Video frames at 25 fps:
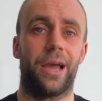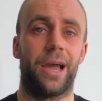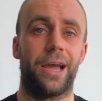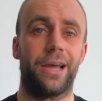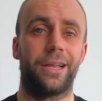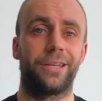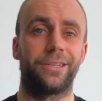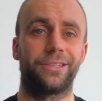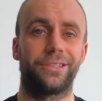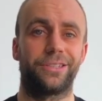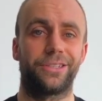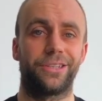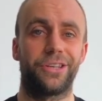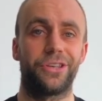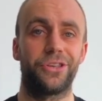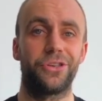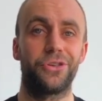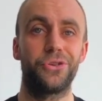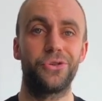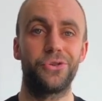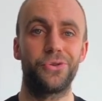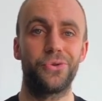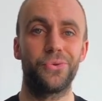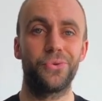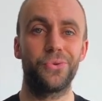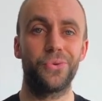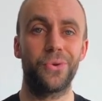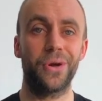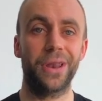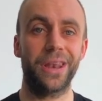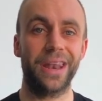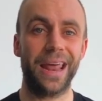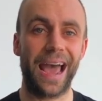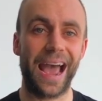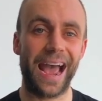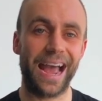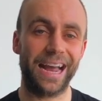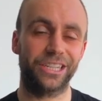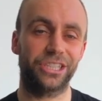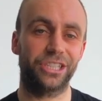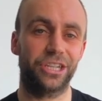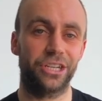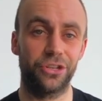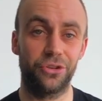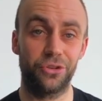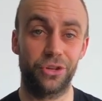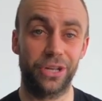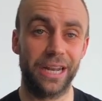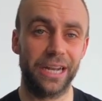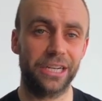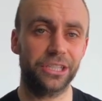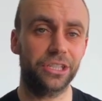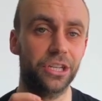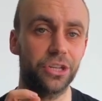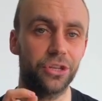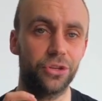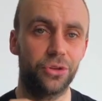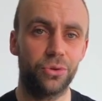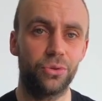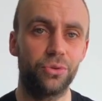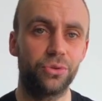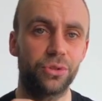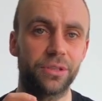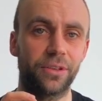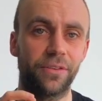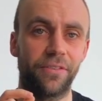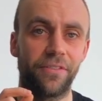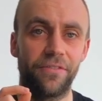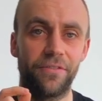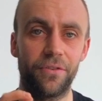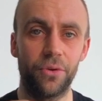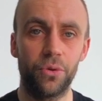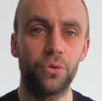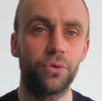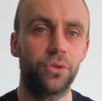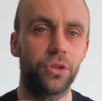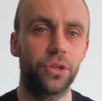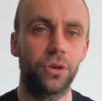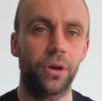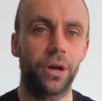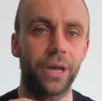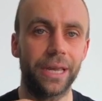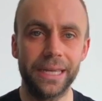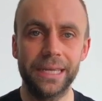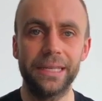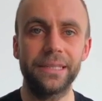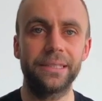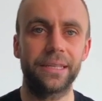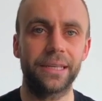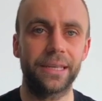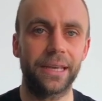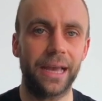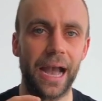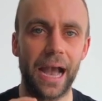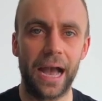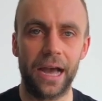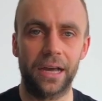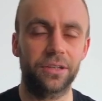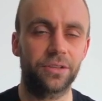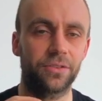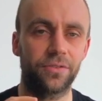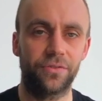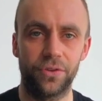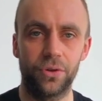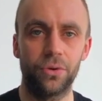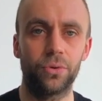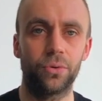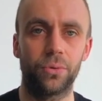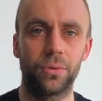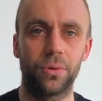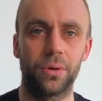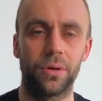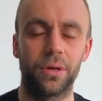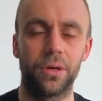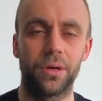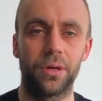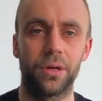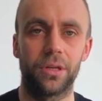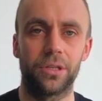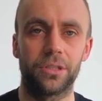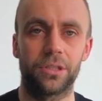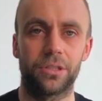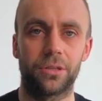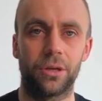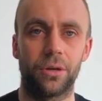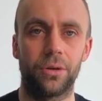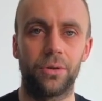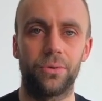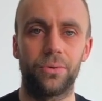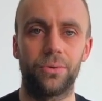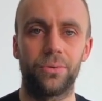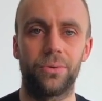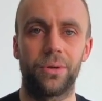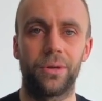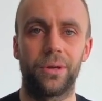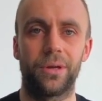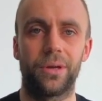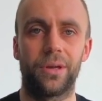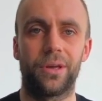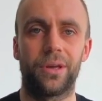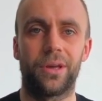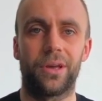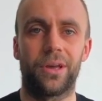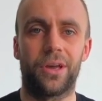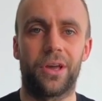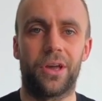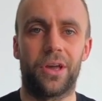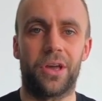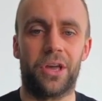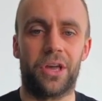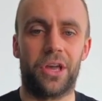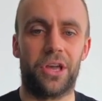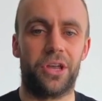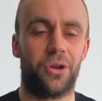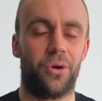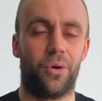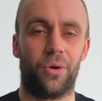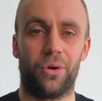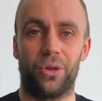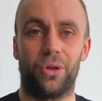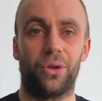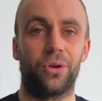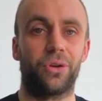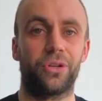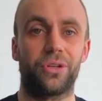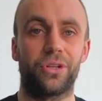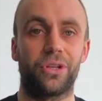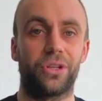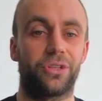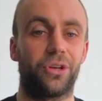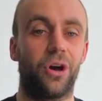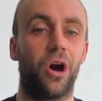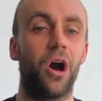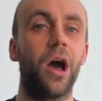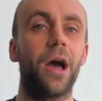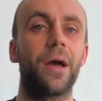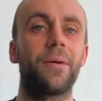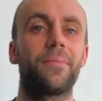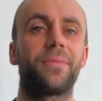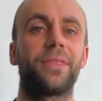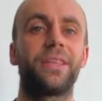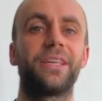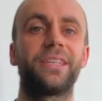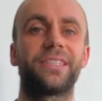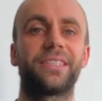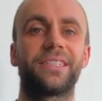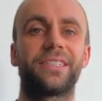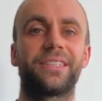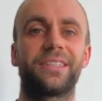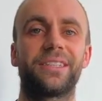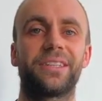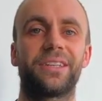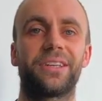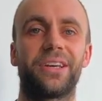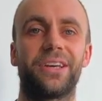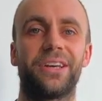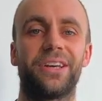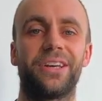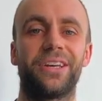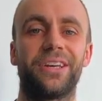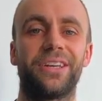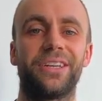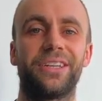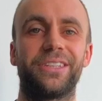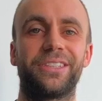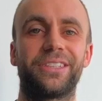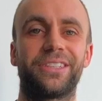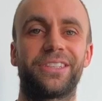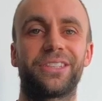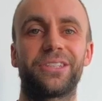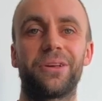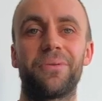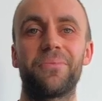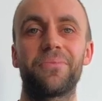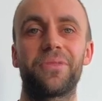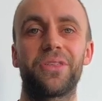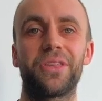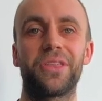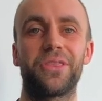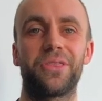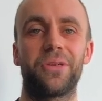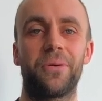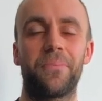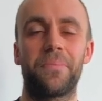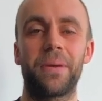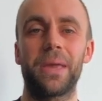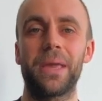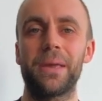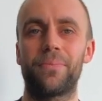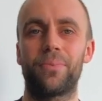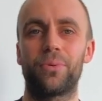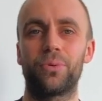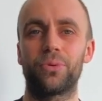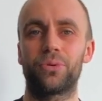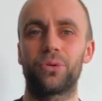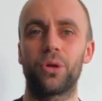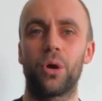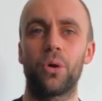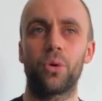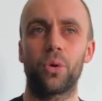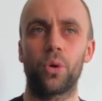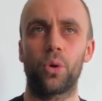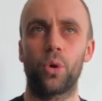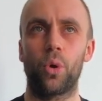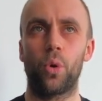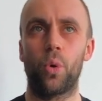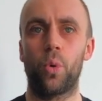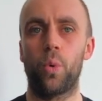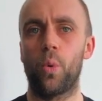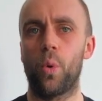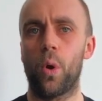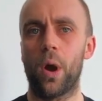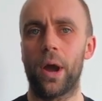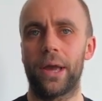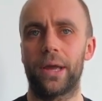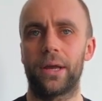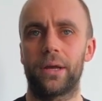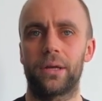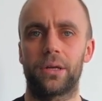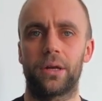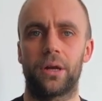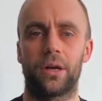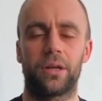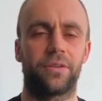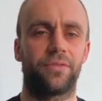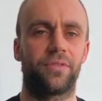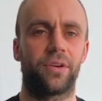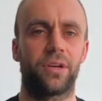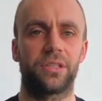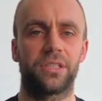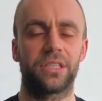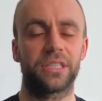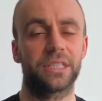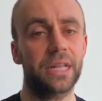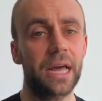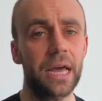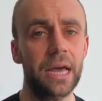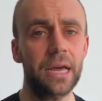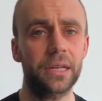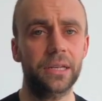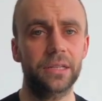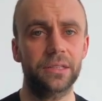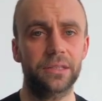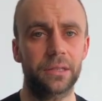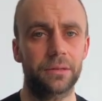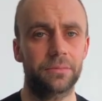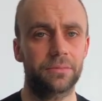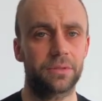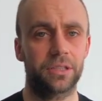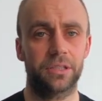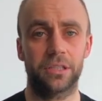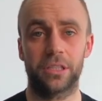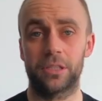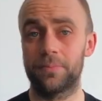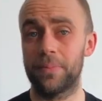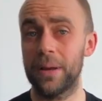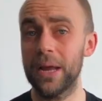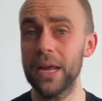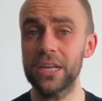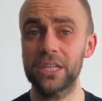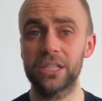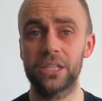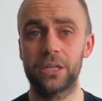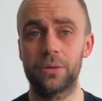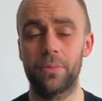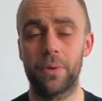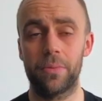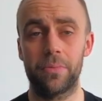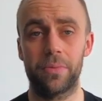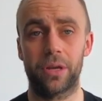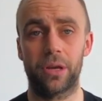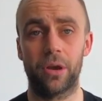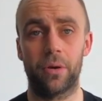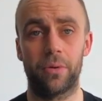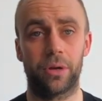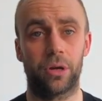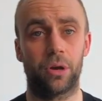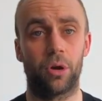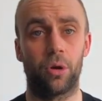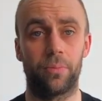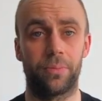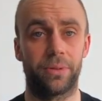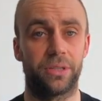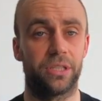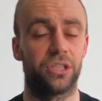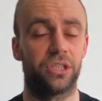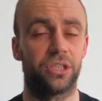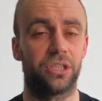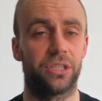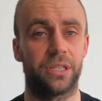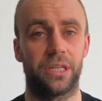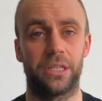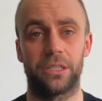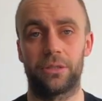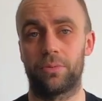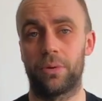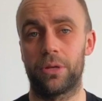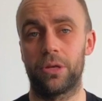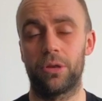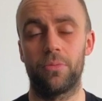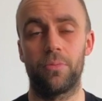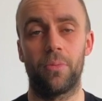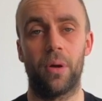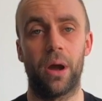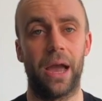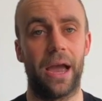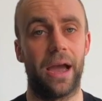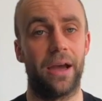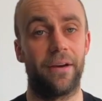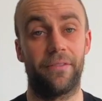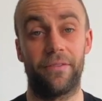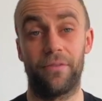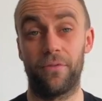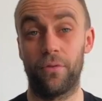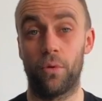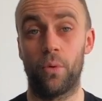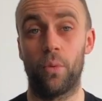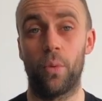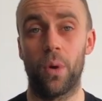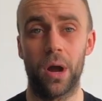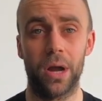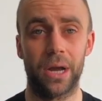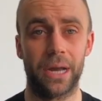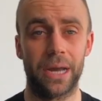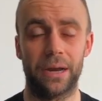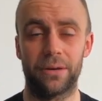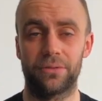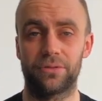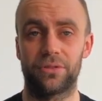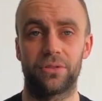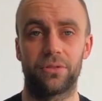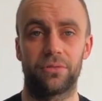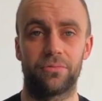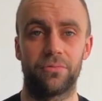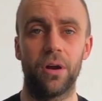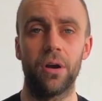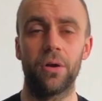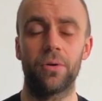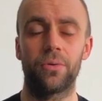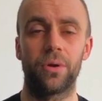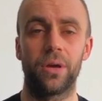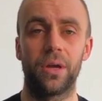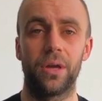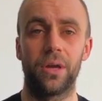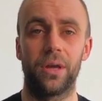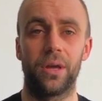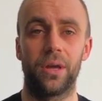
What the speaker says: and you can actually use the food that you're eating as fuel. So, a lot of the time this is something that people don't quite kind of understand in terms of, especially when we go in competition days where you might have 4 workouts in a row.